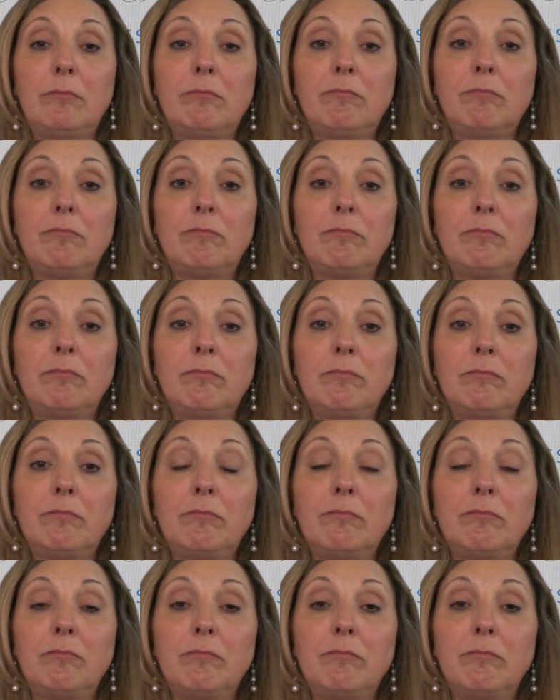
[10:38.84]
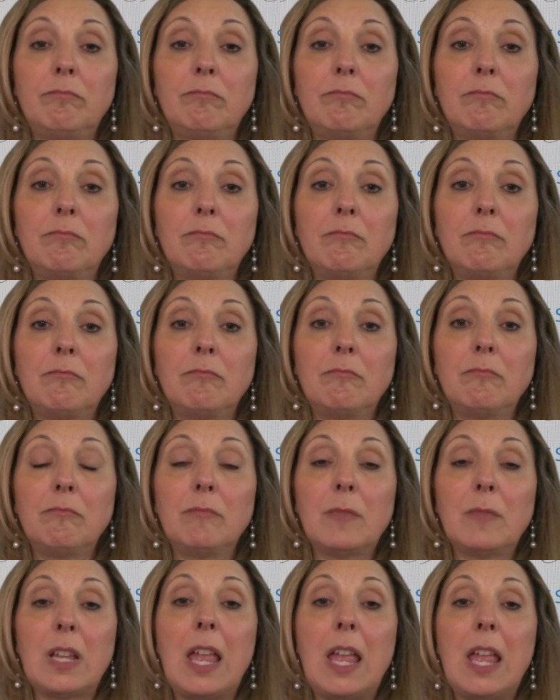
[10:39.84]

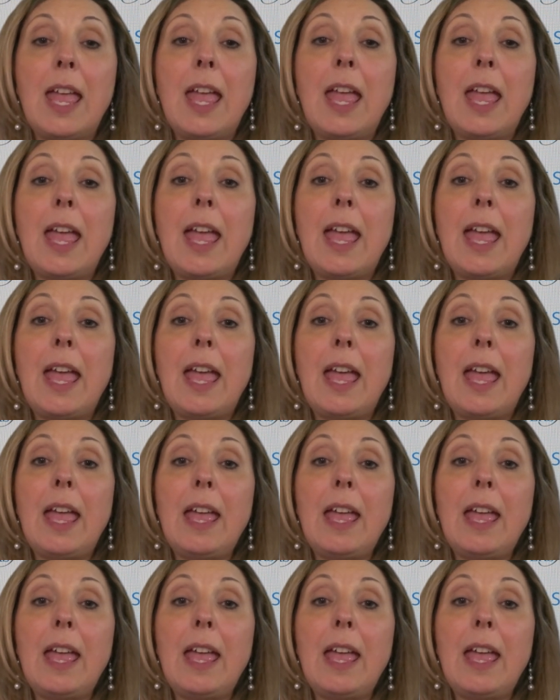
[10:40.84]
No one is speaking in this clip.